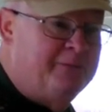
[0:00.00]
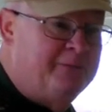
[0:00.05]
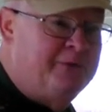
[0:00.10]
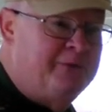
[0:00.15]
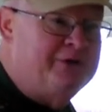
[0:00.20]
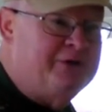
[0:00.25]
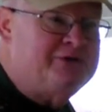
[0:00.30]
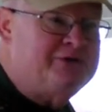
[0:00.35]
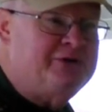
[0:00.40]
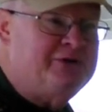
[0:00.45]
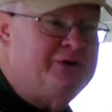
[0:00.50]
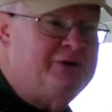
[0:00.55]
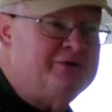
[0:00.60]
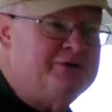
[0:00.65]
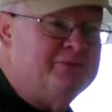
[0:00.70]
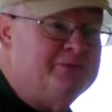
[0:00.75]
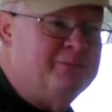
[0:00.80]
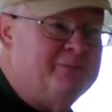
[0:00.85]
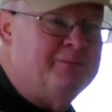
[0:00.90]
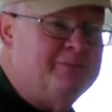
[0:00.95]
this
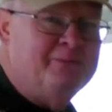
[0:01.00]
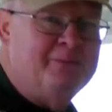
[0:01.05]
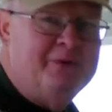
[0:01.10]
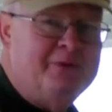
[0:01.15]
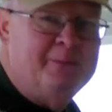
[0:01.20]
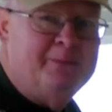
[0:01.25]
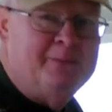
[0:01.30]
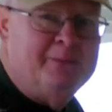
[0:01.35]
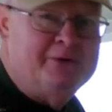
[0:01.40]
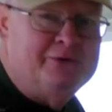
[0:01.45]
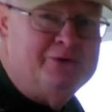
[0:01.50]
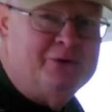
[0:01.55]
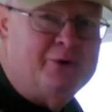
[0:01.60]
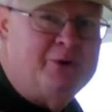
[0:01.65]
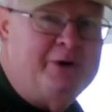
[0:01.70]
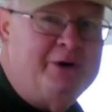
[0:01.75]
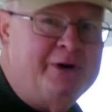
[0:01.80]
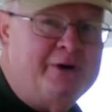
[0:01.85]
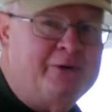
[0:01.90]
year's majority